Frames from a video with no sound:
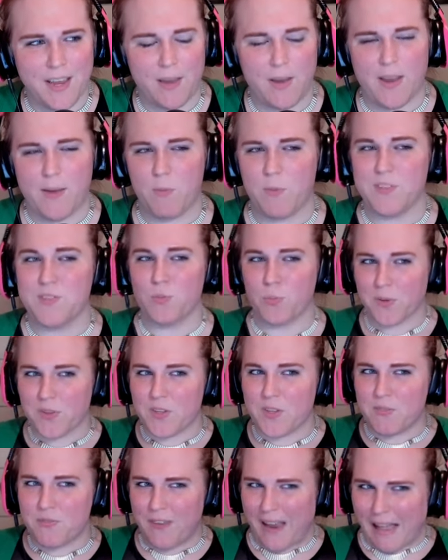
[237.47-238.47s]
it, it, was
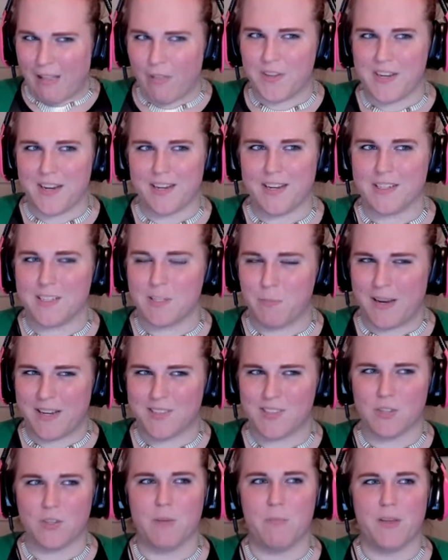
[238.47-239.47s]
really validating to
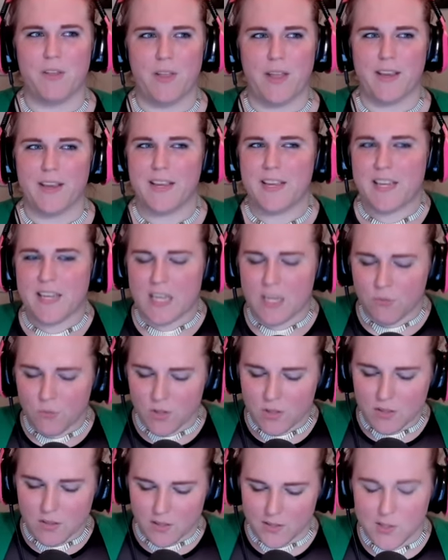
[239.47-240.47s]
basically be like
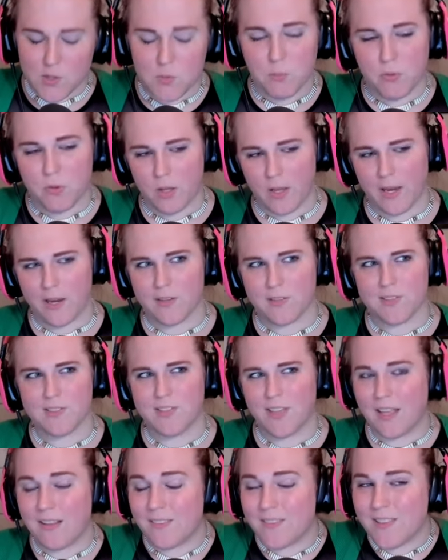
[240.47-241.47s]
even this
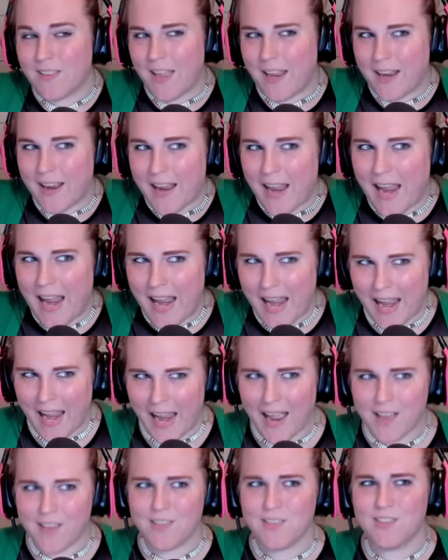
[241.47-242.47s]
place that like
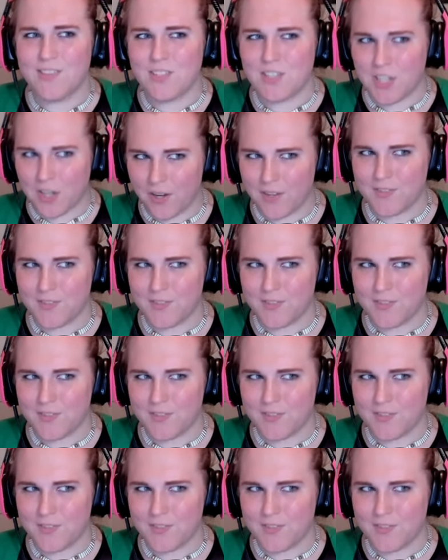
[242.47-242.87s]
has